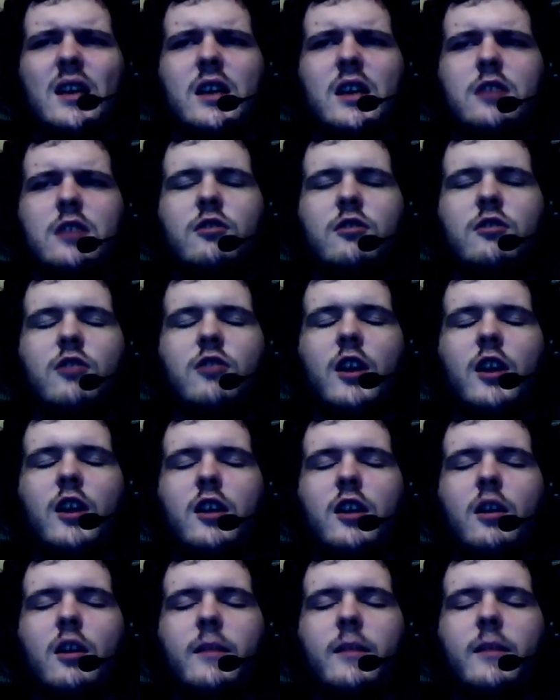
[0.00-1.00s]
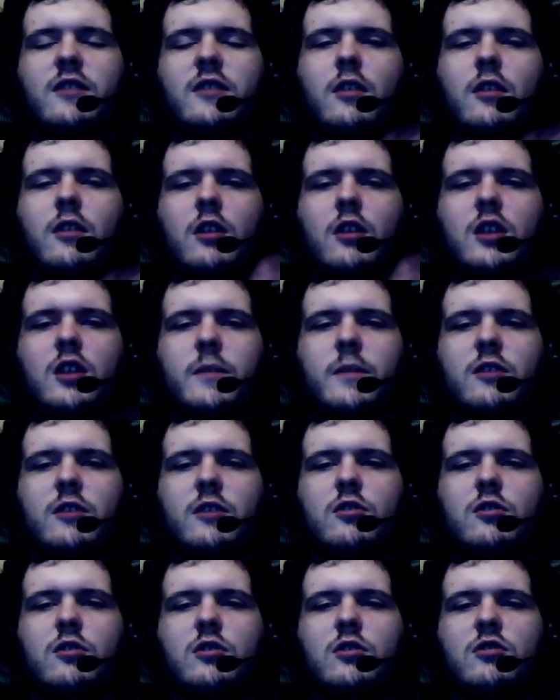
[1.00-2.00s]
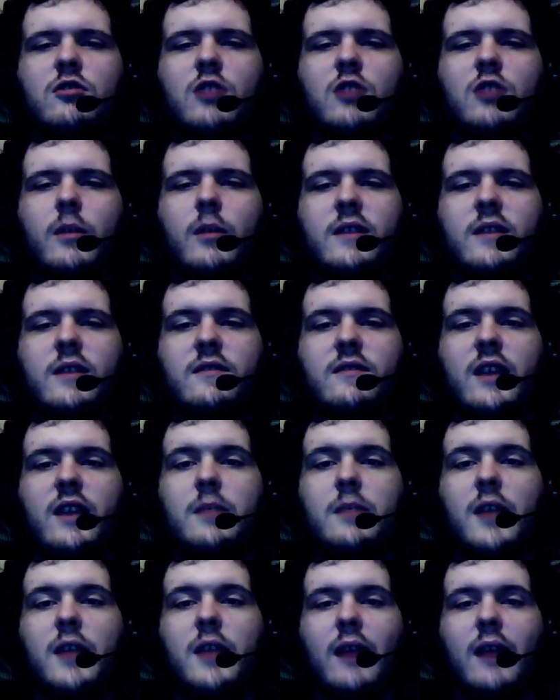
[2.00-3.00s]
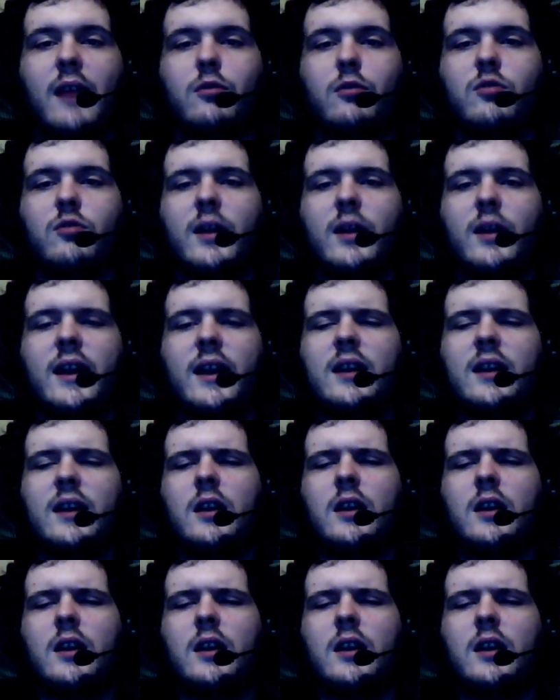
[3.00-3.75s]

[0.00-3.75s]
the Sonic comics are not going to be as good as comics available elsewhere.